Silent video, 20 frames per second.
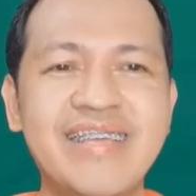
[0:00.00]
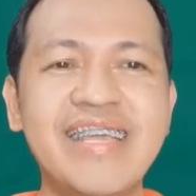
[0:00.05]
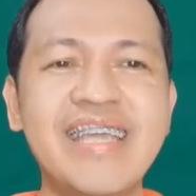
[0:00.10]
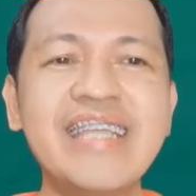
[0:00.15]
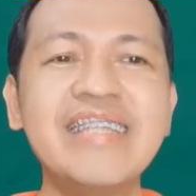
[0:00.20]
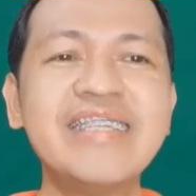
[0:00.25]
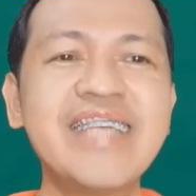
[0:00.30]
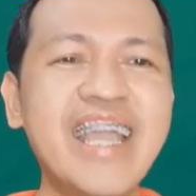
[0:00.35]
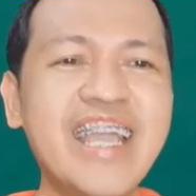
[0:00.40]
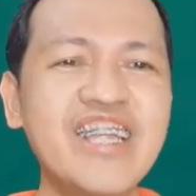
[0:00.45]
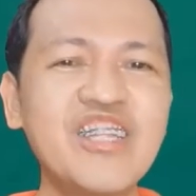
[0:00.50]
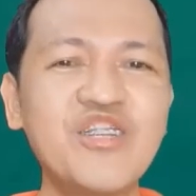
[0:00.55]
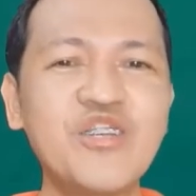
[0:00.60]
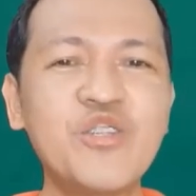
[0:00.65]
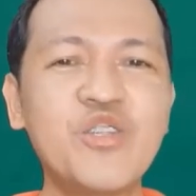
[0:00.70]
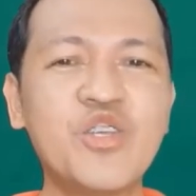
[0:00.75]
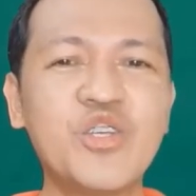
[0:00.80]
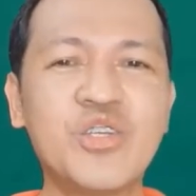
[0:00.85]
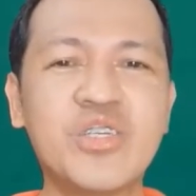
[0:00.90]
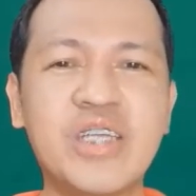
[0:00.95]
In second
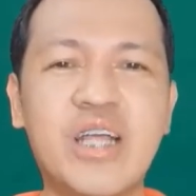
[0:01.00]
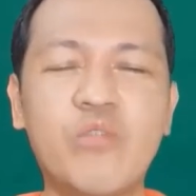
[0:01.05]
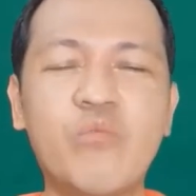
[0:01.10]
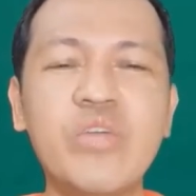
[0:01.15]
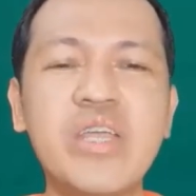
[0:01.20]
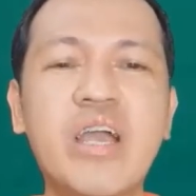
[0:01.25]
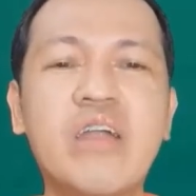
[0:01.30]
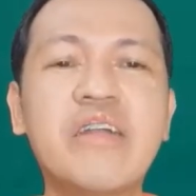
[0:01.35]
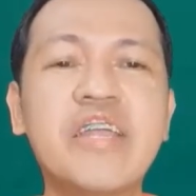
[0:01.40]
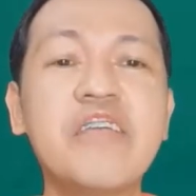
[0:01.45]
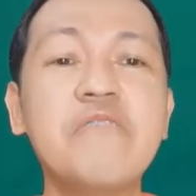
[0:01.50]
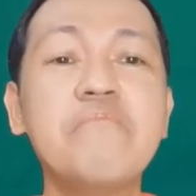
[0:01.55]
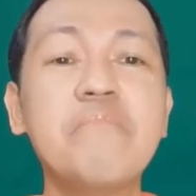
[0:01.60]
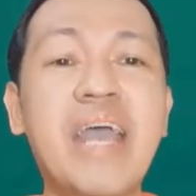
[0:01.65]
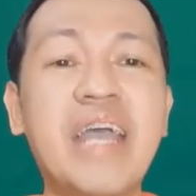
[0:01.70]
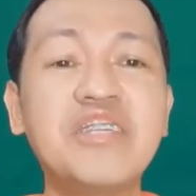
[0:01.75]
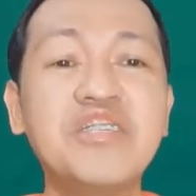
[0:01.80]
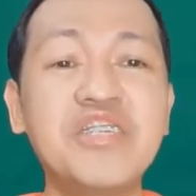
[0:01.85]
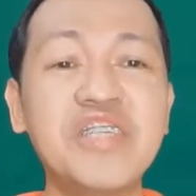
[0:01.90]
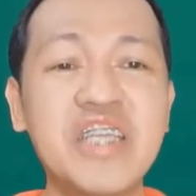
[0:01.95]
conditional, we are
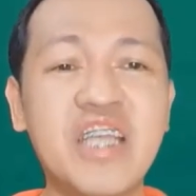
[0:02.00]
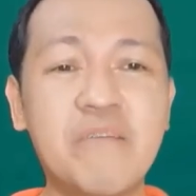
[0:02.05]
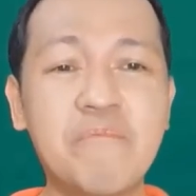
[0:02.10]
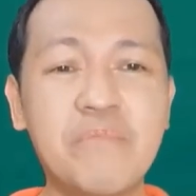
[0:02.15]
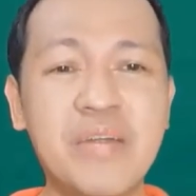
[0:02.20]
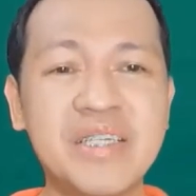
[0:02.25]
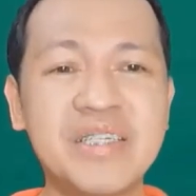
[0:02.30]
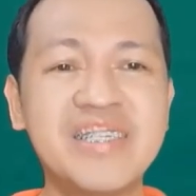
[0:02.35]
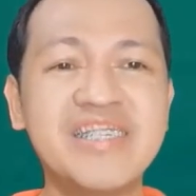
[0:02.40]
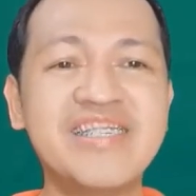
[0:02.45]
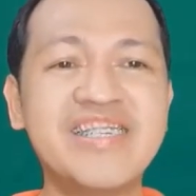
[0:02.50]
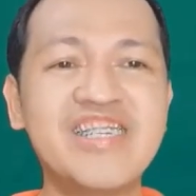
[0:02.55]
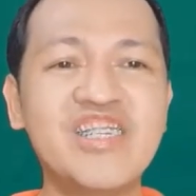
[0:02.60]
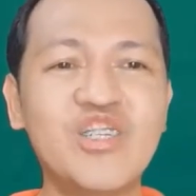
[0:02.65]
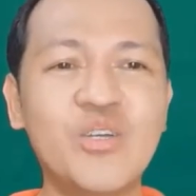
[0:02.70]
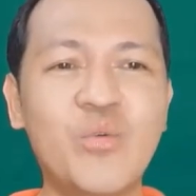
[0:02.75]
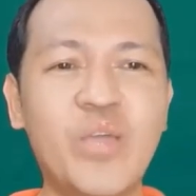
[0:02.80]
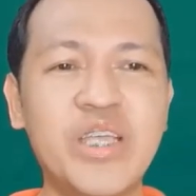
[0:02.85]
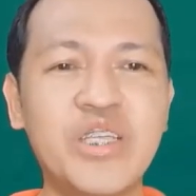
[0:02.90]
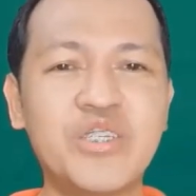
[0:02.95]
imagining a present
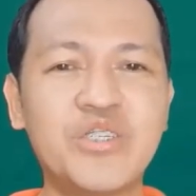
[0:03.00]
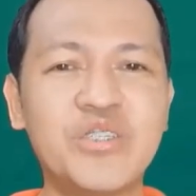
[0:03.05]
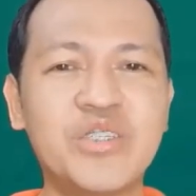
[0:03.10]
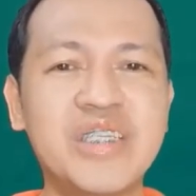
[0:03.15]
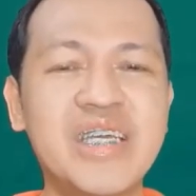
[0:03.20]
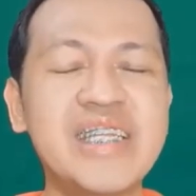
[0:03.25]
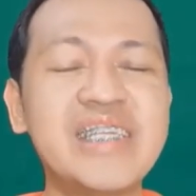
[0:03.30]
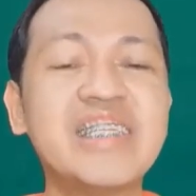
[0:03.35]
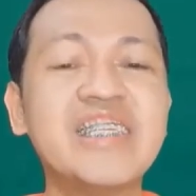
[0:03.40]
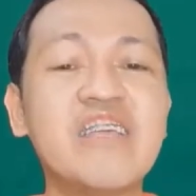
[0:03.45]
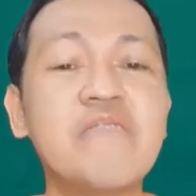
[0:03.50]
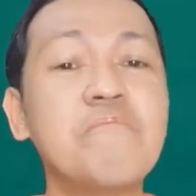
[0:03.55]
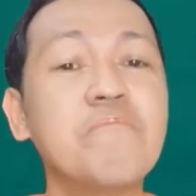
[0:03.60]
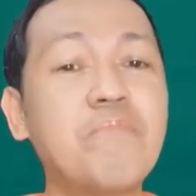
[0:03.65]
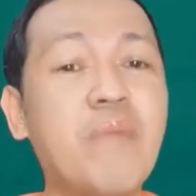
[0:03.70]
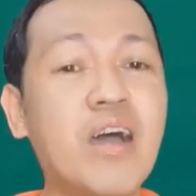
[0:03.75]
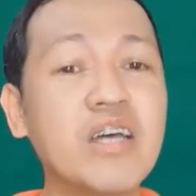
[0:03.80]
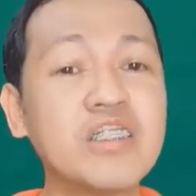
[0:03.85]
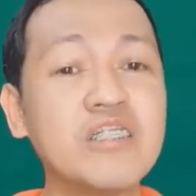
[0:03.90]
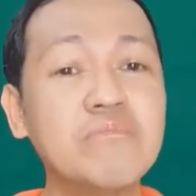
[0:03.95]
situation that is
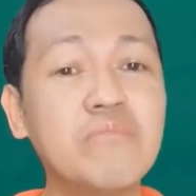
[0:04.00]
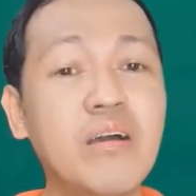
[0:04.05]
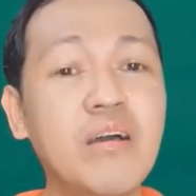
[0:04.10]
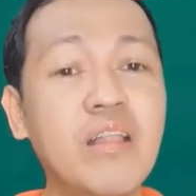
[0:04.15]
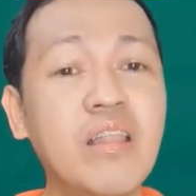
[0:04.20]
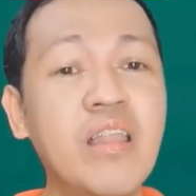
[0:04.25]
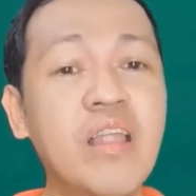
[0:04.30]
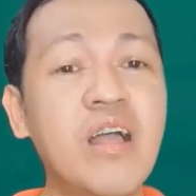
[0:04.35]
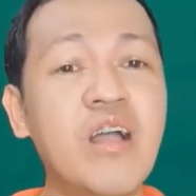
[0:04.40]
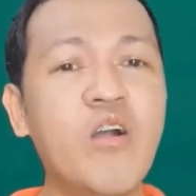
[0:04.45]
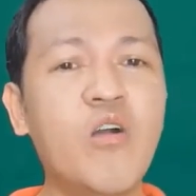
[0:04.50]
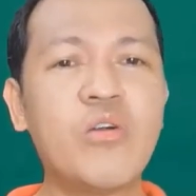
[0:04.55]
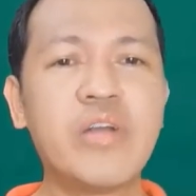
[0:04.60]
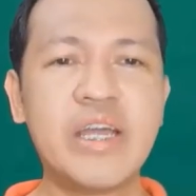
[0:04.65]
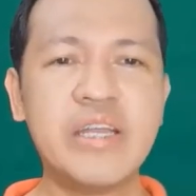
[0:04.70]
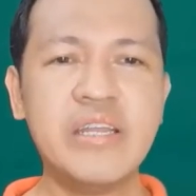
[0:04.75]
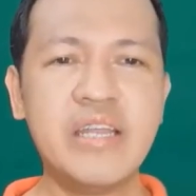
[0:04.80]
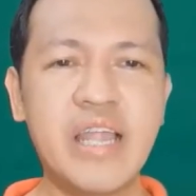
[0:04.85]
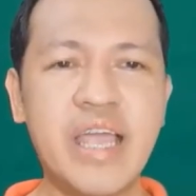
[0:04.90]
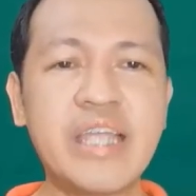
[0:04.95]
impossible or
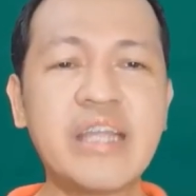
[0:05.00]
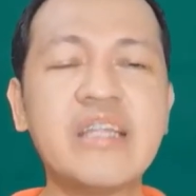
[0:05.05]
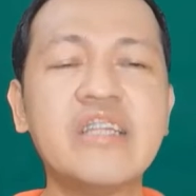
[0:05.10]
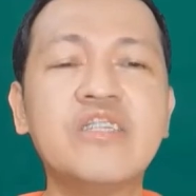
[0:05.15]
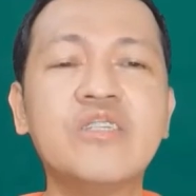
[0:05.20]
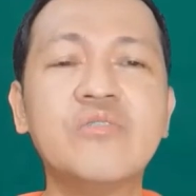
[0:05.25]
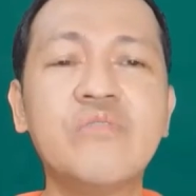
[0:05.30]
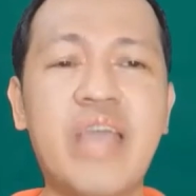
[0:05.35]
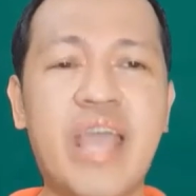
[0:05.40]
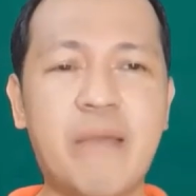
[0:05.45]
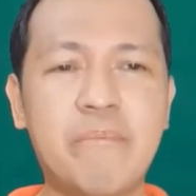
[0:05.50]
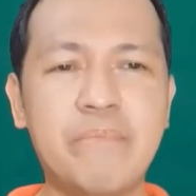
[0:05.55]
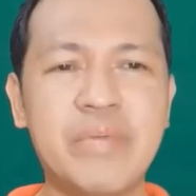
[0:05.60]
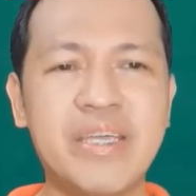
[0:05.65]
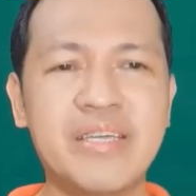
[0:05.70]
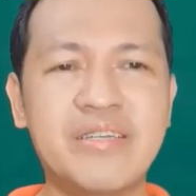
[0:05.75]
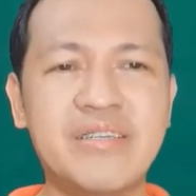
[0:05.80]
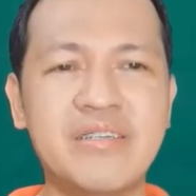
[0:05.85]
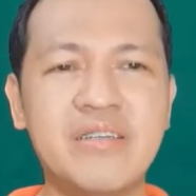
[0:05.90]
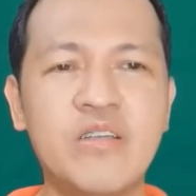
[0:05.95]
unlikely to
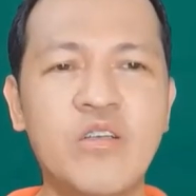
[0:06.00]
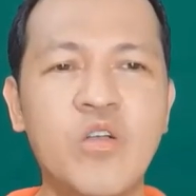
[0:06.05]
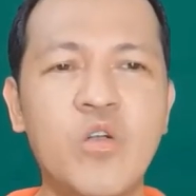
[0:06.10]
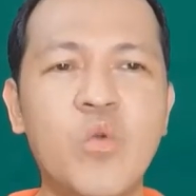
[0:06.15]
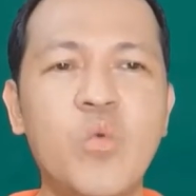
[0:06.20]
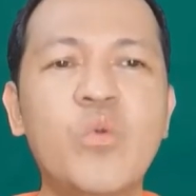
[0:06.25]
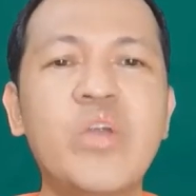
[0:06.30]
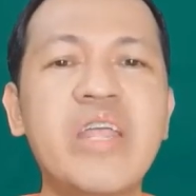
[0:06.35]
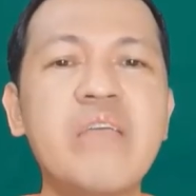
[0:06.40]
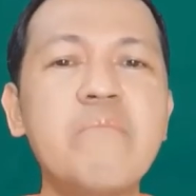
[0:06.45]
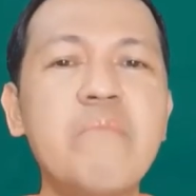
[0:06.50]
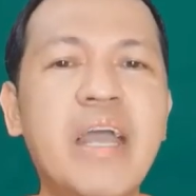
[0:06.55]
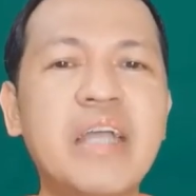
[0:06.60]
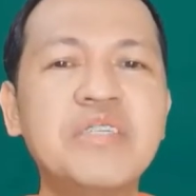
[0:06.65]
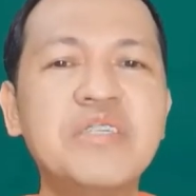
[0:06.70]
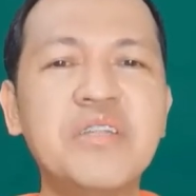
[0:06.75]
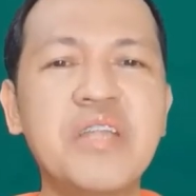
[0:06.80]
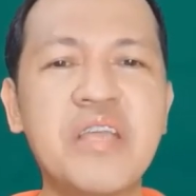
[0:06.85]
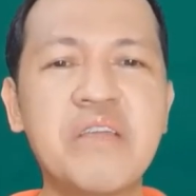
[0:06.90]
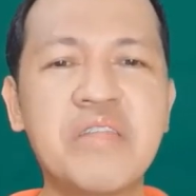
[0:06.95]
happen. We're
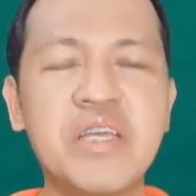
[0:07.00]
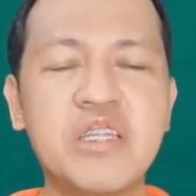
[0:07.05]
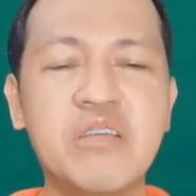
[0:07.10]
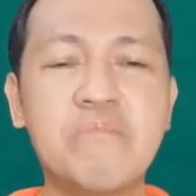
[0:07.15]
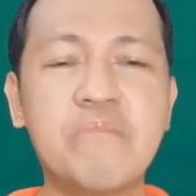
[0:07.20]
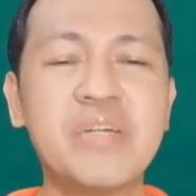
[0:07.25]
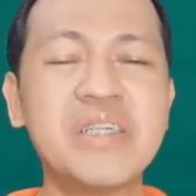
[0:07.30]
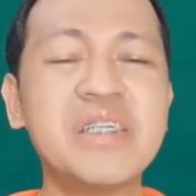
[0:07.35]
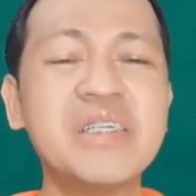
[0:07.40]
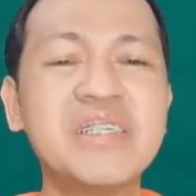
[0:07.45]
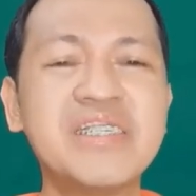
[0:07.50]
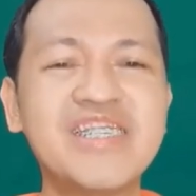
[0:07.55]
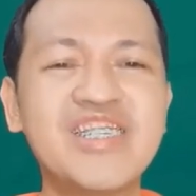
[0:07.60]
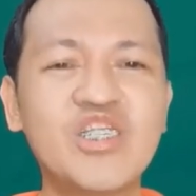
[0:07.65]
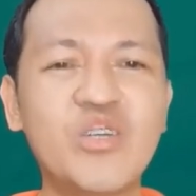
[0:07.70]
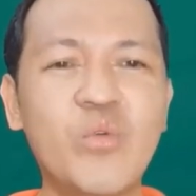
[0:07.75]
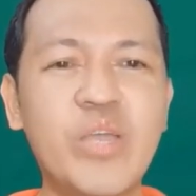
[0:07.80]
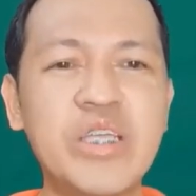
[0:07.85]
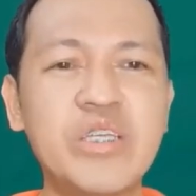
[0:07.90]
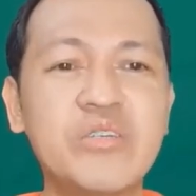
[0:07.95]
imagining that the present
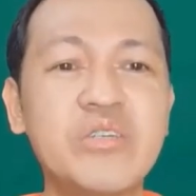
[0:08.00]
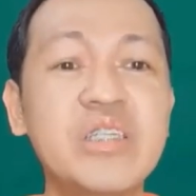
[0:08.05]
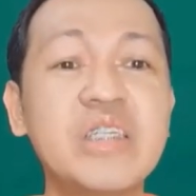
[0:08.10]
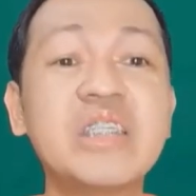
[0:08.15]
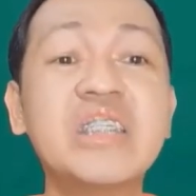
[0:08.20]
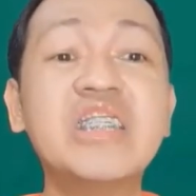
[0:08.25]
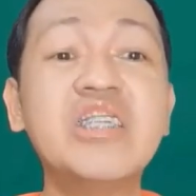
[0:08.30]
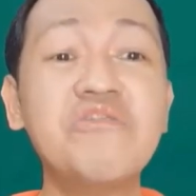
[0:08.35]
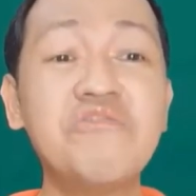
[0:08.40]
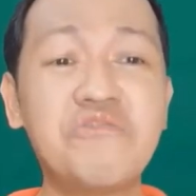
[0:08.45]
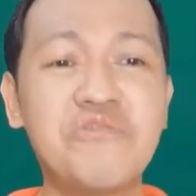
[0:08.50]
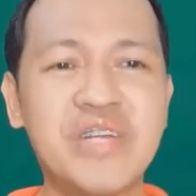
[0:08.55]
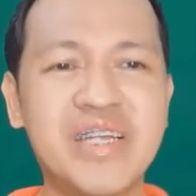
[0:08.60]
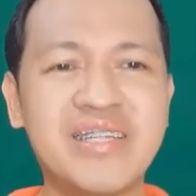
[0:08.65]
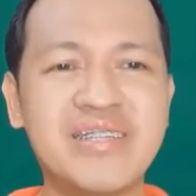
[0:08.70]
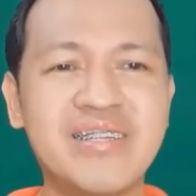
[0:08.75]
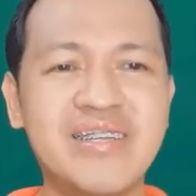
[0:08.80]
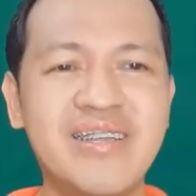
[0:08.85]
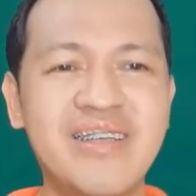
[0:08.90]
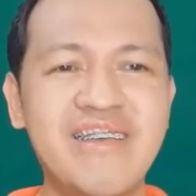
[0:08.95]
situation is
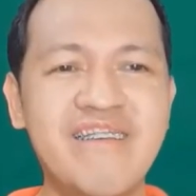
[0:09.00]
different.